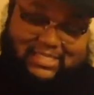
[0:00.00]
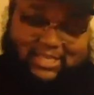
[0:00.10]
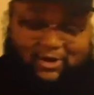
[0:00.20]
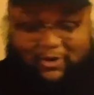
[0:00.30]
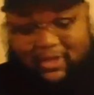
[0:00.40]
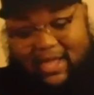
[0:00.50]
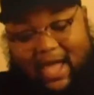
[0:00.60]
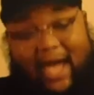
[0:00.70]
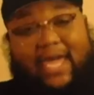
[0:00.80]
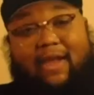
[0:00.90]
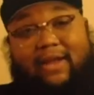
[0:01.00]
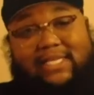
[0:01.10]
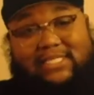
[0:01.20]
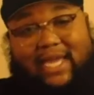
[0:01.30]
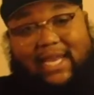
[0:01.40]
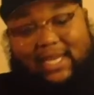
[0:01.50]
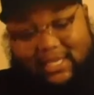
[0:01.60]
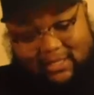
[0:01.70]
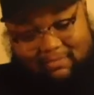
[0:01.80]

So I carry these daily.